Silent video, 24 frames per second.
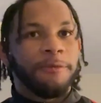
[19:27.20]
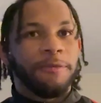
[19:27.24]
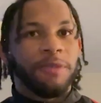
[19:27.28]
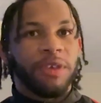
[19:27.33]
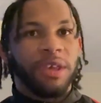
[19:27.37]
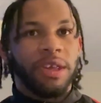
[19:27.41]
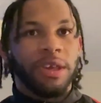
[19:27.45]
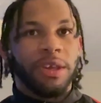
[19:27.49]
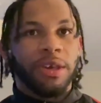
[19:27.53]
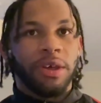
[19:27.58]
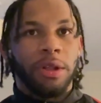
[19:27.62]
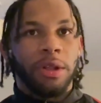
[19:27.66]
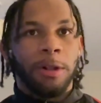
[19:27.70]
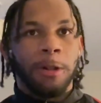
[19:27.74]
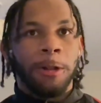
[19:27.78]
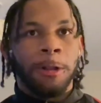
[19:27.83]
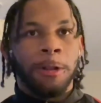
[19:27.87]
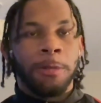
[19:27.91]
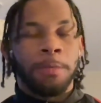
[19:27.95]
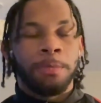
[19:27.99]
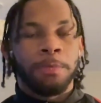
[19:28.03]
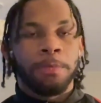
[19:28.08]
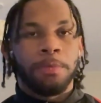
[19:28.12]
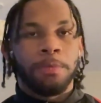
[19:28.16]
them to
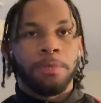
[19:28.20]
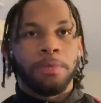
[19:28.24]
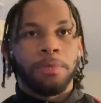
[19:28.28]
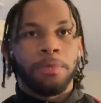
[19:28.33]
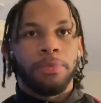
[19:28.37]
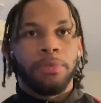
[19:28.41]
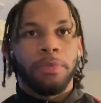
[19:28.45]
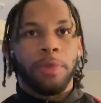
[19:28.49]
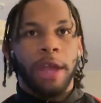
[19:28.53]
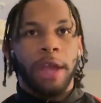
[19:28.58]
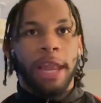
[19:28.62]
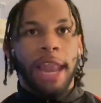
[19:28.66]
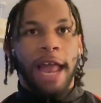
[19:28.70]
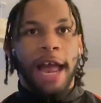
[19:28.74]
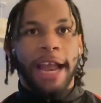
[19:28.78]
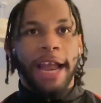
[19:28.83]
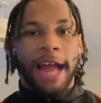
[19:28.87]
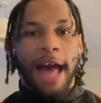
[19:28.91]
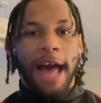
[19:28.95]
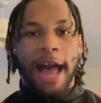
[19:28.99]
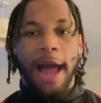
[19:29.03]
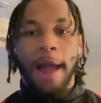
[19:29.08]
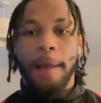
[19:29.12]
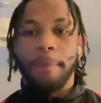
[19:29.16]
feel
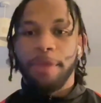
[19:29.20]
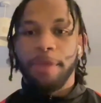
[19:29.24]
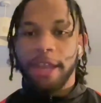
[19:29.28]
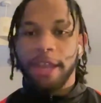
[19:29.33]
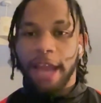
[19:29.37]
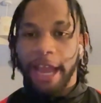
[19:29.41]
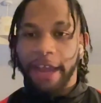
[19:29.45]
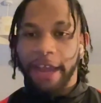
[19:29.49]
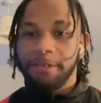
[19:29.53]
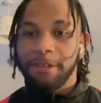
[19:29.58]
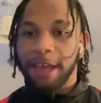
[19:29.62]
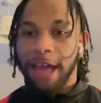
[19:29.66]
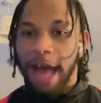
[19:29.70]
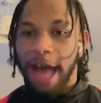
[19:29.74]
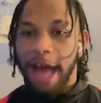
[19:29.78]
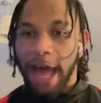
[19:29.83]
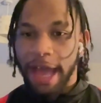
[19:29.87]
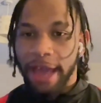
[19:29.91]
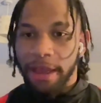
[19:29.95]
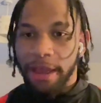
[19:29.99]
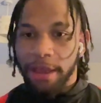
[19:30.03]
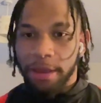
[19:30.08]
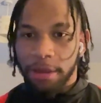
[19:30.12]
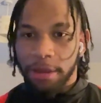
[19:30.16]
like I'm the next
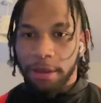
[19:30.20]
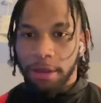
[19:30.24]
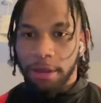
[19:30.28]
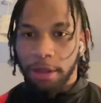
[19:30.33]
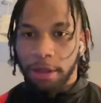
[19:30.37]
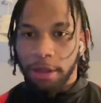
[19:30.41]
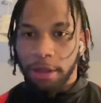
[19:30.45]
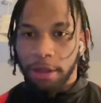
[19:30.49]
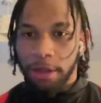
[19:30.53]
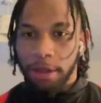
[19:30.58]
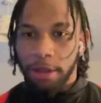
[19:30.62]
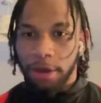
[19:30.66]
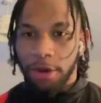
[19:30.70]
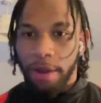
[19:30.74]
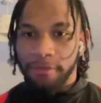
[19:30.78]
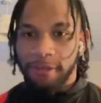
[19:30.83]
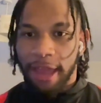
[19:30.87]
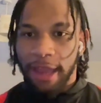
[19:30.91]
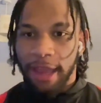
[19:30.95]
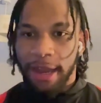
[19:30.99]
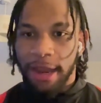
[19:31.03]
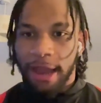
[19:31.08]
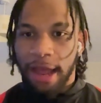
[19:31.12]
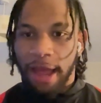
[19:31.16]
guy. You know what
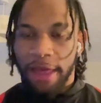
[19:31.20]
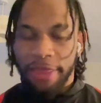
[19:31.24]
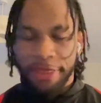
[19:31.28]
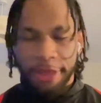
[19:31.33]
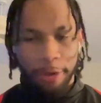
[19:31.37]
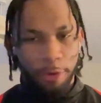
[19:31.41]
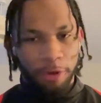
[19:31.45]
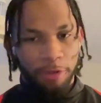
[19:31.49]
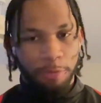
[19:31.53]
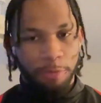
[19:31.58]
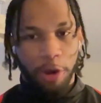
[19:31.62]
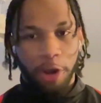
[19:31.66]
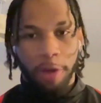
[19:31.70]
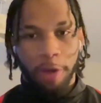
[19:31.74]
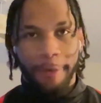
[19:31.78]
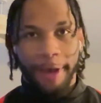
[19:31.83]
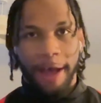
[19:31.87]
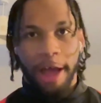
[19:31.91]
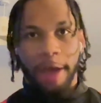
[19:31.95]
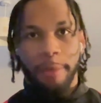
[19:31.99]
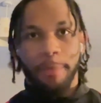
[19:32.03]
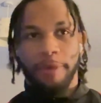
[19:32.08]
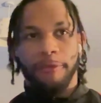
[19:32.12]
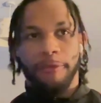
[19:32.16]
I'm saying? I think we
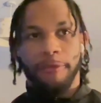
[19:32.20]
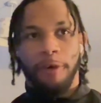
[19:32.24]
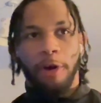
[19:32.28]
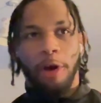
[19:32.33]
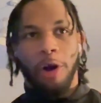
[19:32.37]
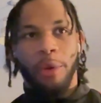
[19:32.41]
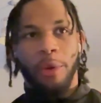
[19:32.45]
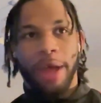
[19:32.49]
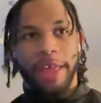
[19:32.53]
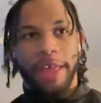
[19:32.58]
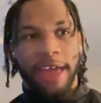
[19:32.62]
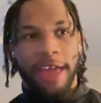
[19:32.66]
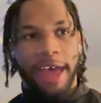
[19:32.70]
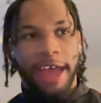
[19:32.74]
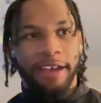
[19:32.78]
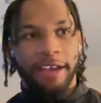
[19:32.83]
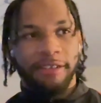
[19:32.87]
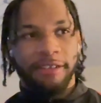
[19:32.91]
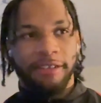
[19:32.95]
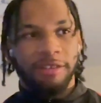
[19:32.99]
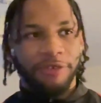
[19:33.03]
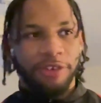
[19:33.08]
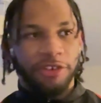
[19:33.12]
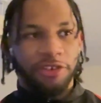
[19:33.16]
spoke about it before where the
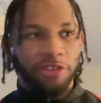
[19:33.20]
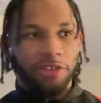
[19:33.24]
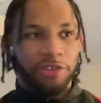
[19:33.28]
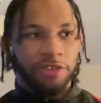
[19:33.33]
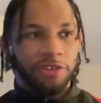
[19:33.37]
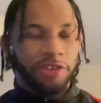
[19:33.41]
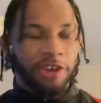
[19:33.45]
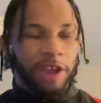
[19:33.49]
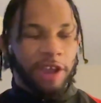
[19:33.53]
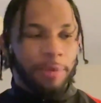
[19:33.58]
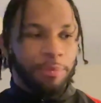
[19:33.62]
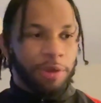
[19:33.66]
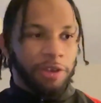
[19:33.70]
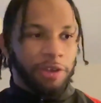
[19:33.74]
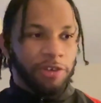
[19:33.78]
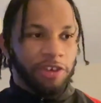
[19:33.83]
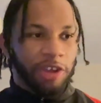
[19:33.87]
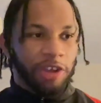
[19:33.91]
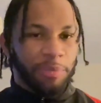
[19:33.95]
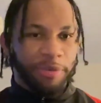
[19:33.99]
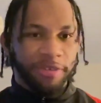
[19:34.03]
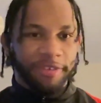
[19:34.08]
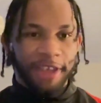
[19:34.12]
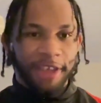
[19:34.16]
X Division
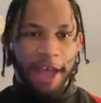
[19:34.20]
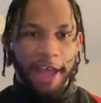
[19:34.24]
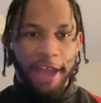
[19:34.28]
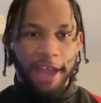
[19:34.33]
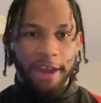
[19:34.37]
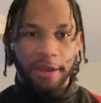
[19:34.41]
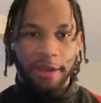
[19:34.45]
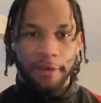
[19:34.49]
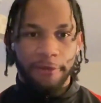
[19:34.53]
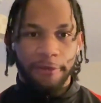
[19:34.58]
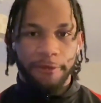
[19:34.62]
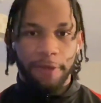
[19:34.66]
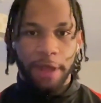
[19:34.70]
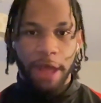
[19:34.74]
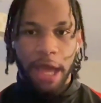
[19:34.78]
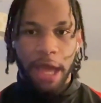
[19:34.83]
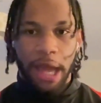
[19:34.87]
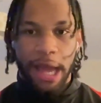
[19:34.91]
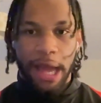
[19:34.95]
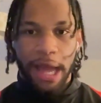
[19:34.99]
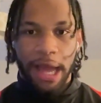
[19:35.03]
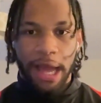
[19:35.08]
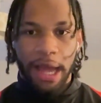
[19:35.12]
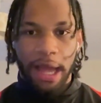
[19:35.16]
Championship is kind of
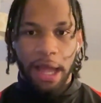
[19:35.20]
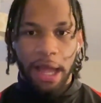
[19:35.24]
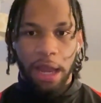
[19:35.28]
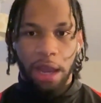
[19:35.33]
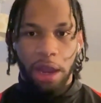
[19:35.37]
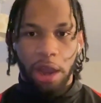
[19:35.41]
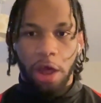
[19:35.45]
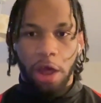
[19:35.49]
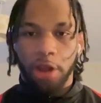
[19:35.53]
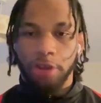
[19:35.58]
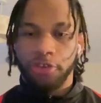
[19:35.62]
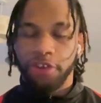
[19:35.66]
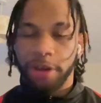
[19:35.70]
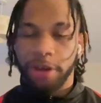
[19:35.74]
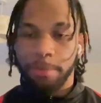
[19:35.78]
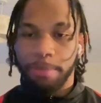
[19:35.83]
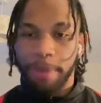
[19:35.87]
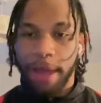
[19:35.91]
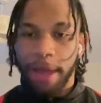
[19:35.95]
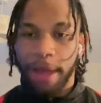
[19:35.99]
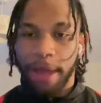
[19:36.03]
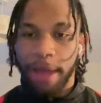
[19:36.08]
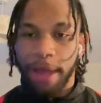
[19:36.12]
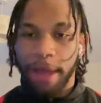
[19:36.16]
a
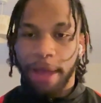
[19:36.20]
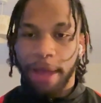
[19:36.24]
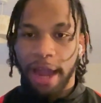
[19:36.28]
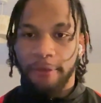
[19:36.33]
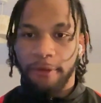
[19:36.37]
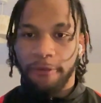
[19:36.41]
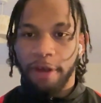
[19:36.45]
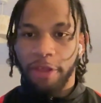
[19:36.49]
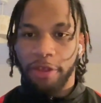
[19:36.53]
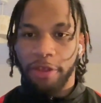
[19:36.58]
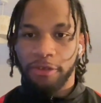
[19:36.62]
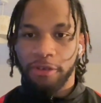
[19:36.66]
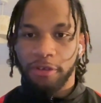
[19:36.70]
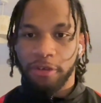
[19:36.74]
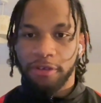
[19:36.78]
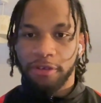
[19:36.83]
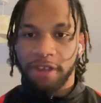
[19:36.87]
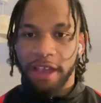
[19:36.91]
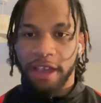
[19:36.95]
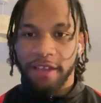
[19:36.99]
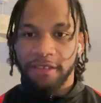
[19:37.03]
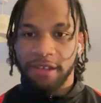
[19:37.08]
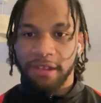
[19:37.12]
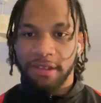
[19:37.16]
launching pad for further
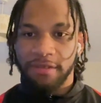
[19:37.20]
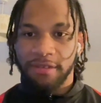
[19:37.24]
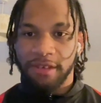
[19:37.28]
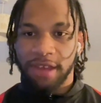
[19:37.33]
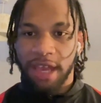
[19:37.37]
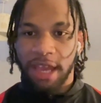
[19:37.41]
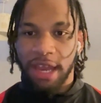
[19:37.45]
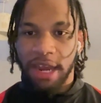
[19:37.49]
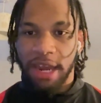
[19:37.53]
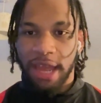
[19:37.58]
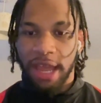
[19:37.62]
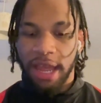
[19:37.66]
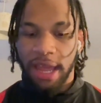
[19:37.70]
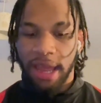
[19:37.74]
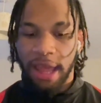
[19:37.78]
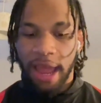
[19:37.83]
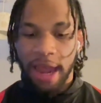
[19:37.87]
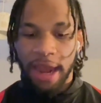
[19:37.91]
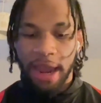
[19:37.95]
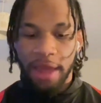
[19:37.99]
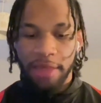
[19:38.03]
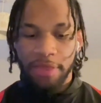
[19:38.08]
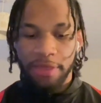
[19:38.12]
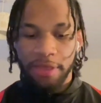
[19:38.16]
success in
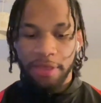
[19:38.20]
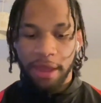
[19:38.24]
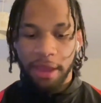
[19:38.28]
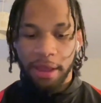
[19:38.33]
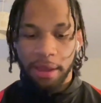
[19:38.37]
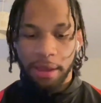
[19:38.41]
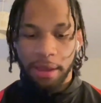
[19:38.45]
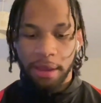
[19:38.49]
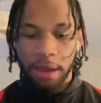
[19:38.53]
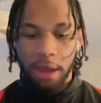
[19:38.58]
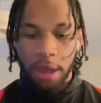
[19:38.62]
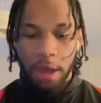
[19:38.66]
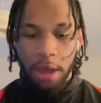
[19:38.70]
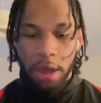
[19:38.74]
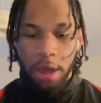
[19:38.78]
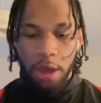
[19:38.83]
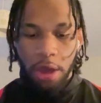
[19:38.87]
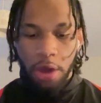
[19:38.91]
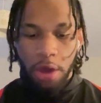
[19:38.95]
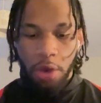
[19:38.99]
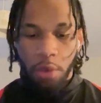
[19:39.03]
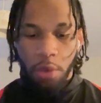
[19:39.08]
TNA. And I think